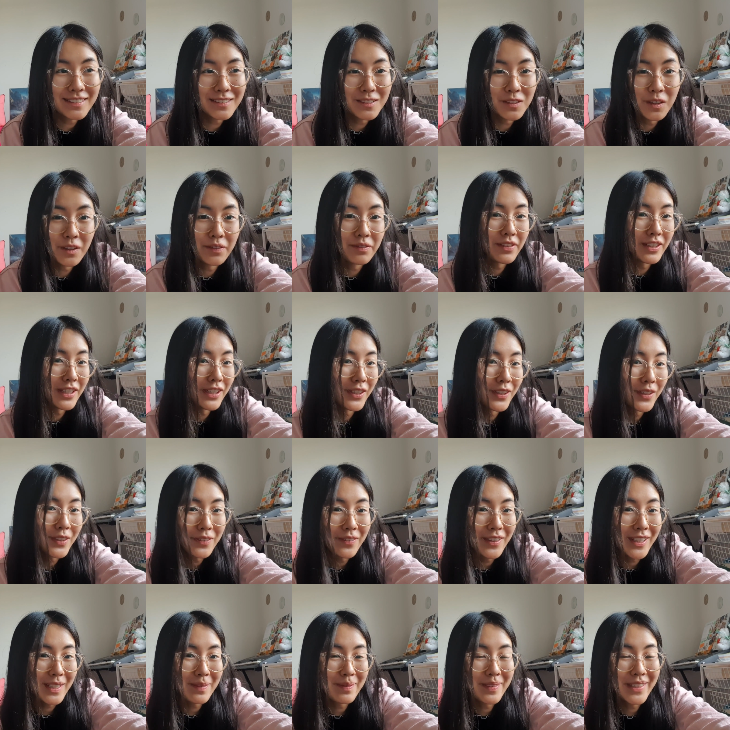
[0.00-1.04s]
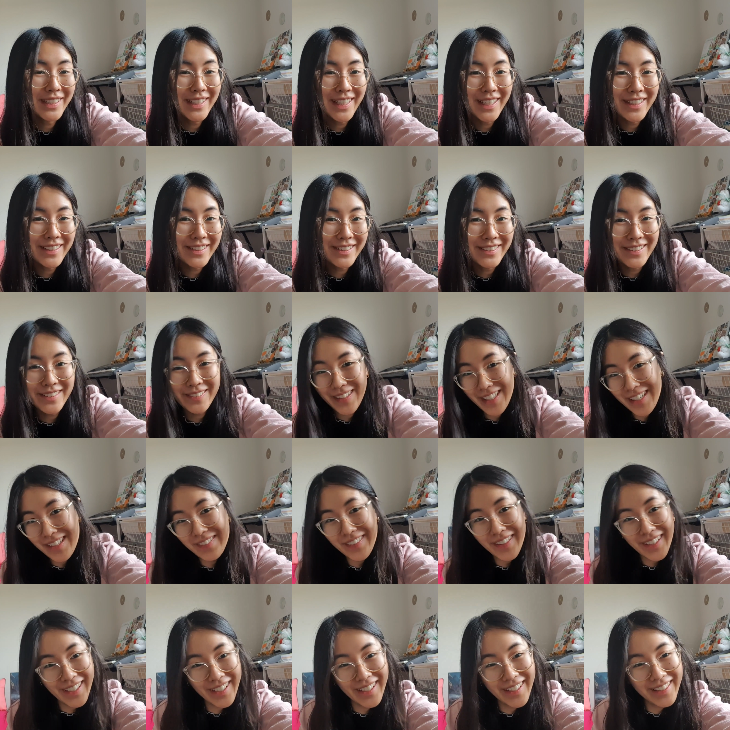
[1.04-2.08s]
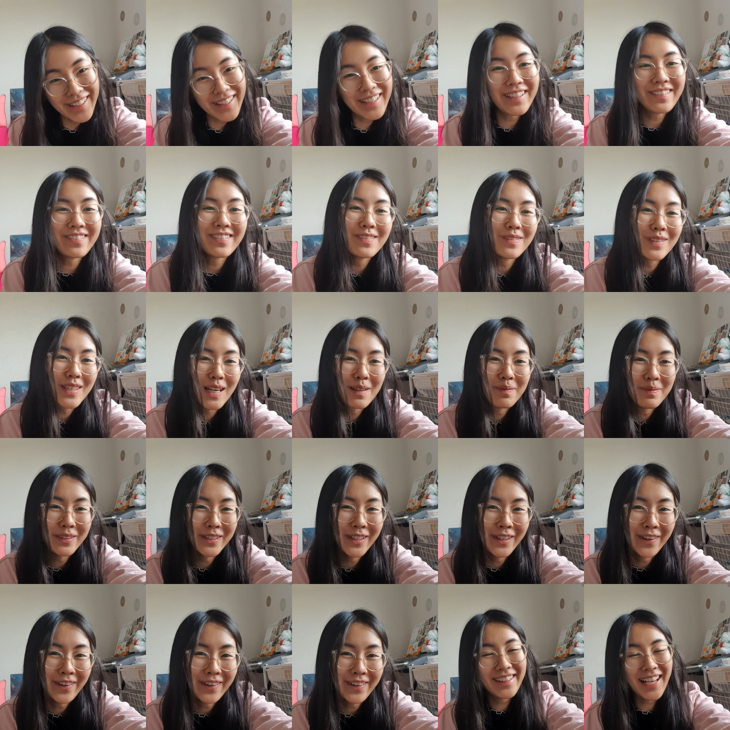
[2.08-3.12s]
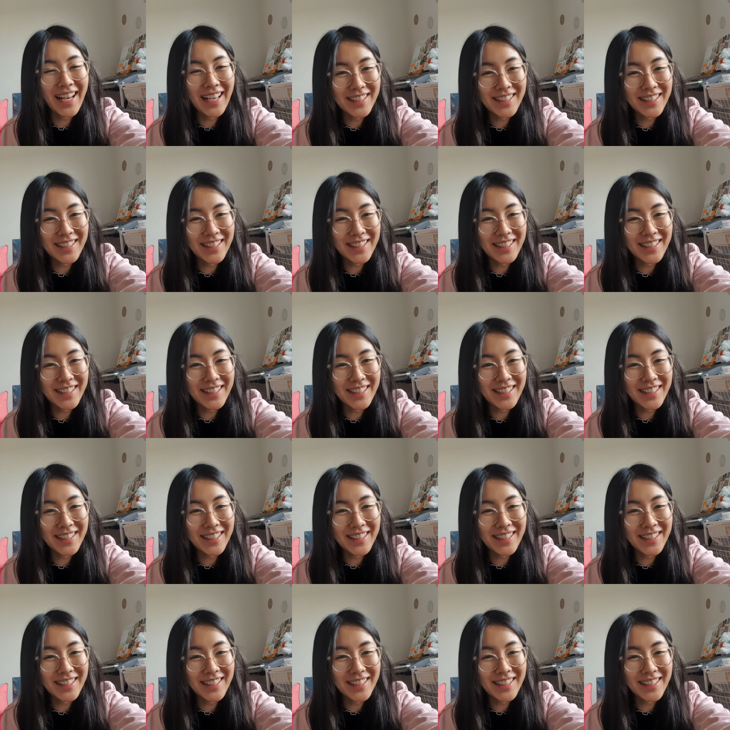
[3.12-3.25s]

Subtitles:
or video recommendations or whatever, leave them down below.